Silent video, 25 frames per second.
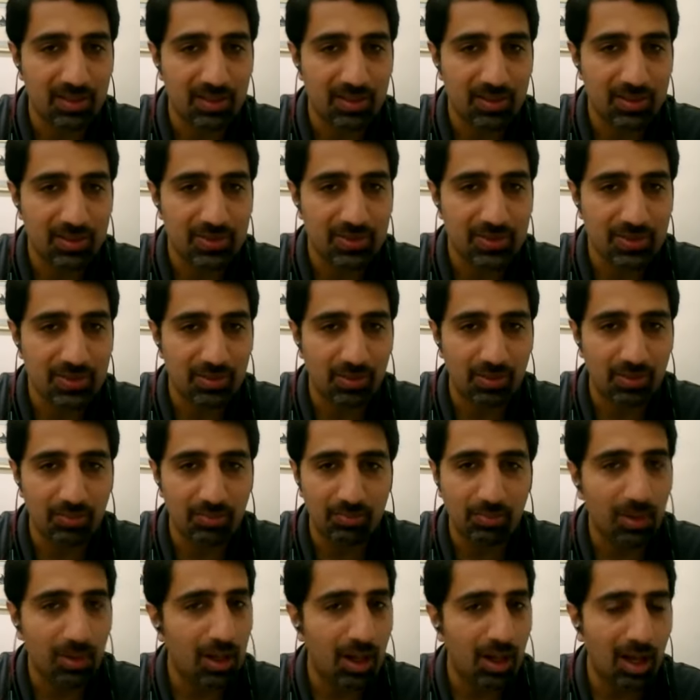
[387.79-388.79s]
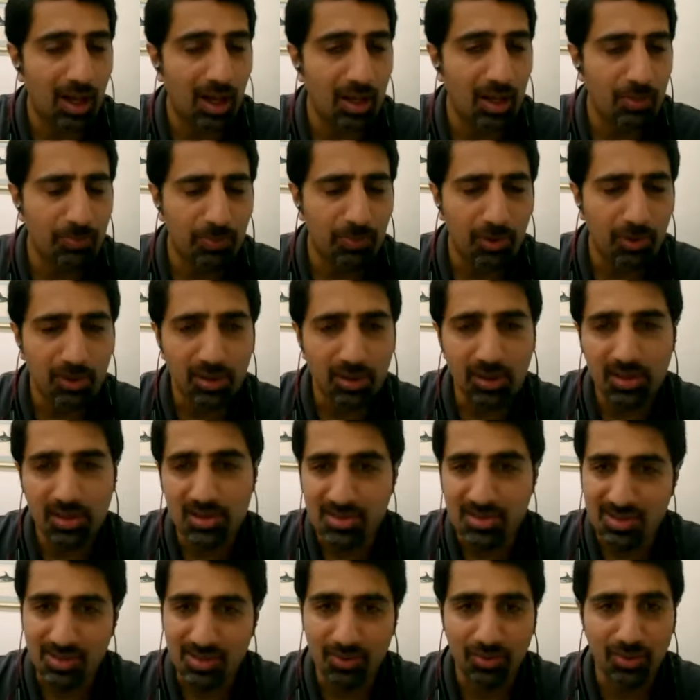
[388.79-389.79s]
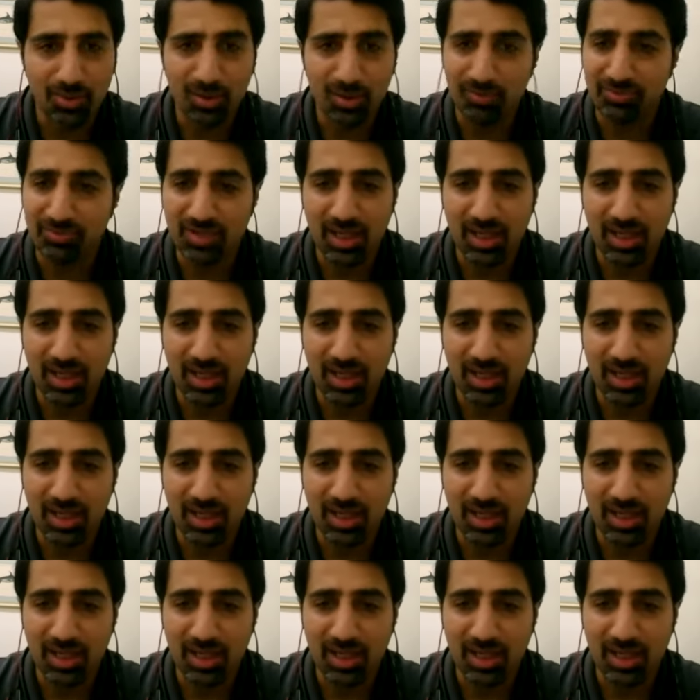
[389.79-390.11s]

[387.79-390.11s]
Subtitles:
Mm-hmm. So how important is the role of